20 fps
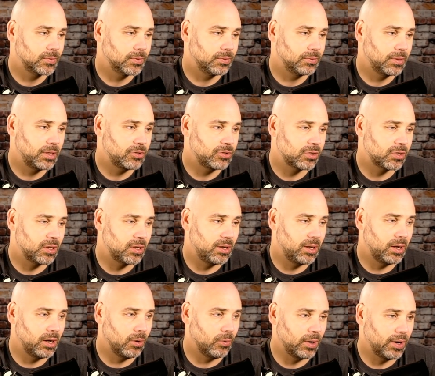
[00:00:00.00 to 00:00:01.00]
Interested to
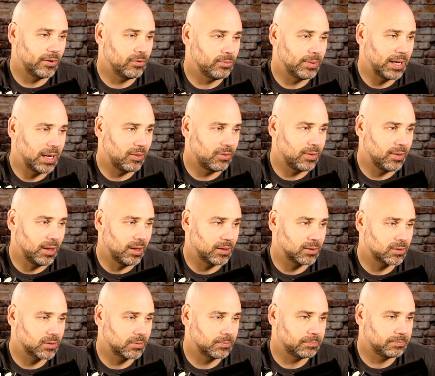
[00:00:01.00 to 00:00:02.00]
hear what everybody
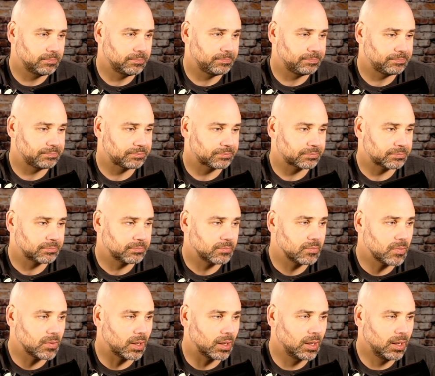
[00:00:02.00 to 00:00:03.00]
thinks.
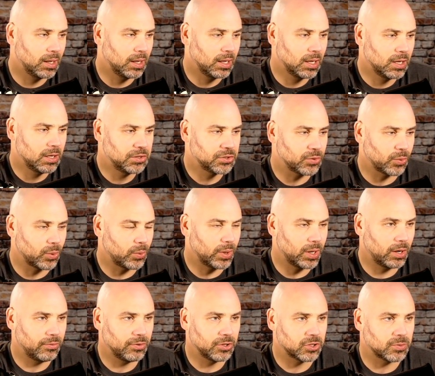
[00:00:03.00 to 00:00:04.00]
So we went
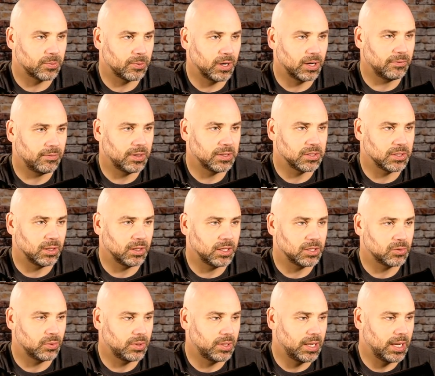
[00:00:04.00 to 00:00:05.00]
over the spring visit list
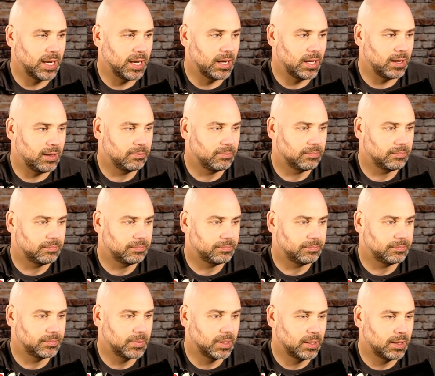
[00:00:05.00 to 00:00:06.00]
with Danny.
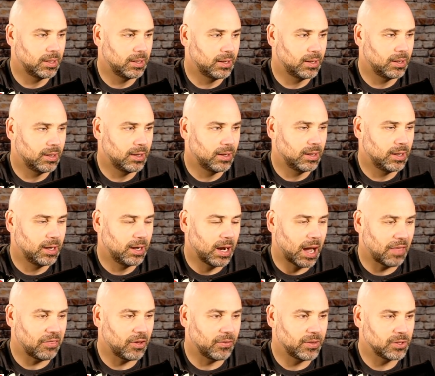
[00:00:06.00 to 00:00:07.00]
I
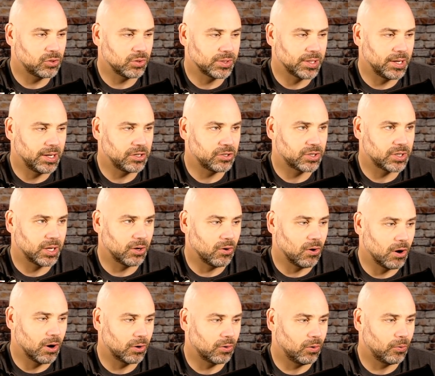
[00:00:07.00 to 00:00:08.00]
thought this was an interesting
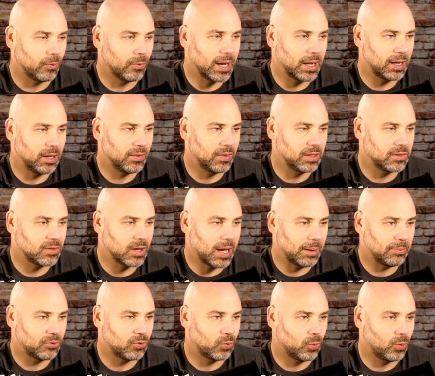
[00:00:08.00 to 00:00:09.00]
article ranking the
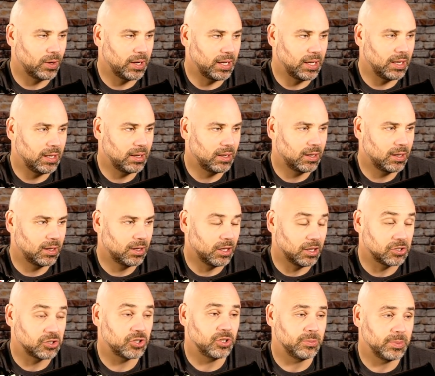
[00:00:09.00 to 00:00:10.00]
top 10
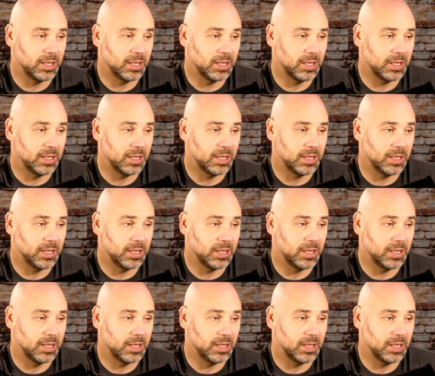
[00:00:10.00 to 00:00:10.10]
2020